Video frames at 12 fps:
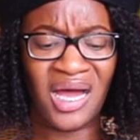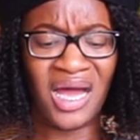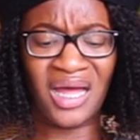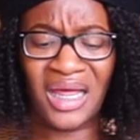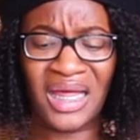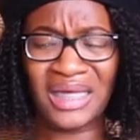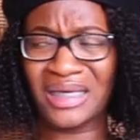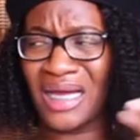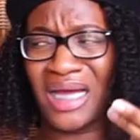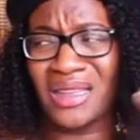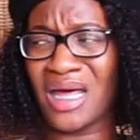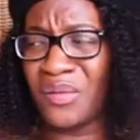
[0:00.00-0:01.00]

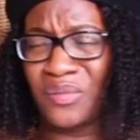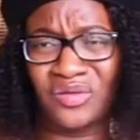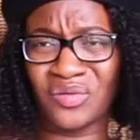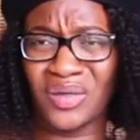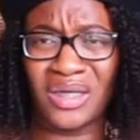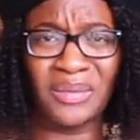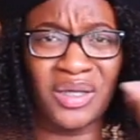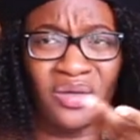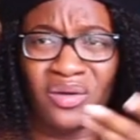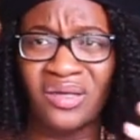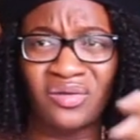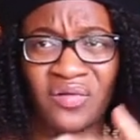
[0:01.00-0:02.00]
I thought it was weird. I'm like,
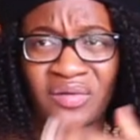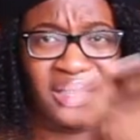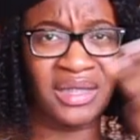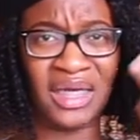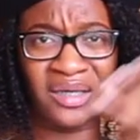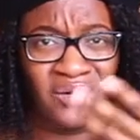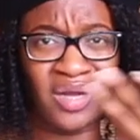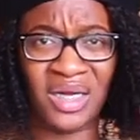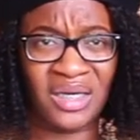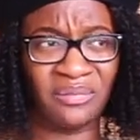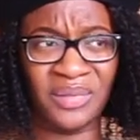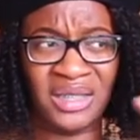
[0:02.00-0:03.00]
you guys already decided you're not
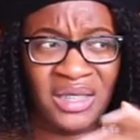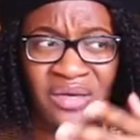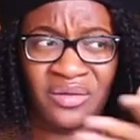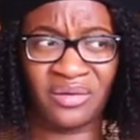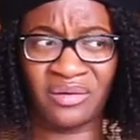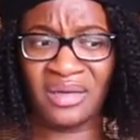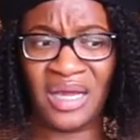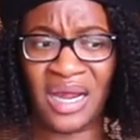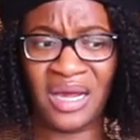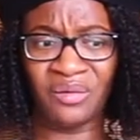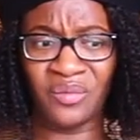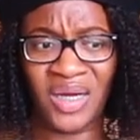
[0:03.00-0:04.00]
going to be together or
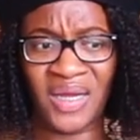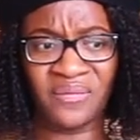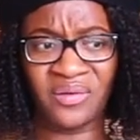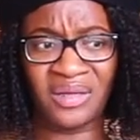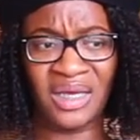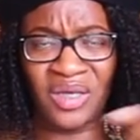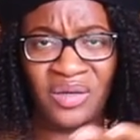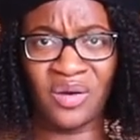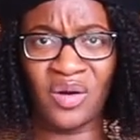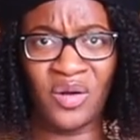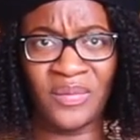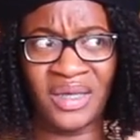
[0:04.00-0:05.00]
hang out, whatever. Like, you don't
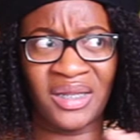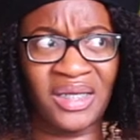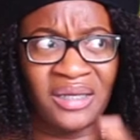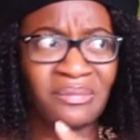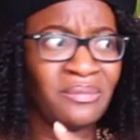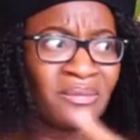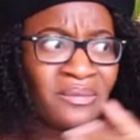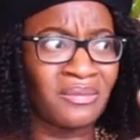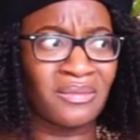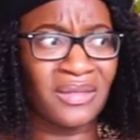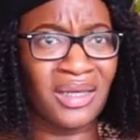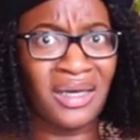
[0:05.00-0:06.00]
owe him nothing
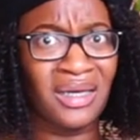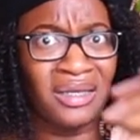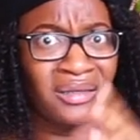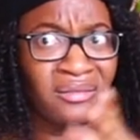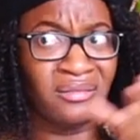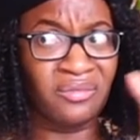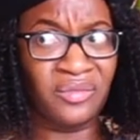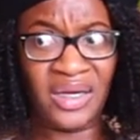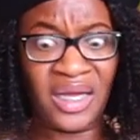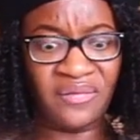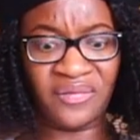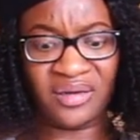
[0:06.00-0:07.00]
and
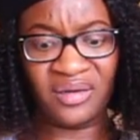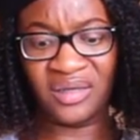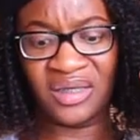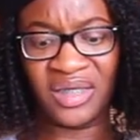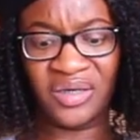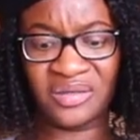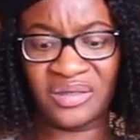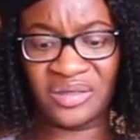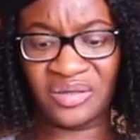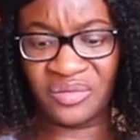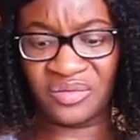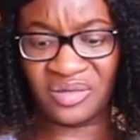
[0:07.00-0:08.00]
whatever. And he already
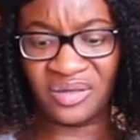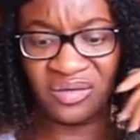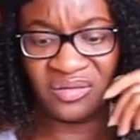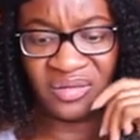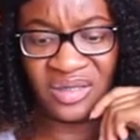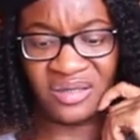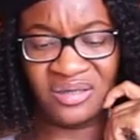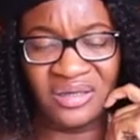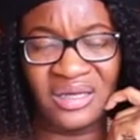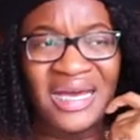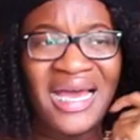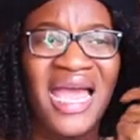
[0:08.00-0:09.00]
knew. So I was just like, ugh.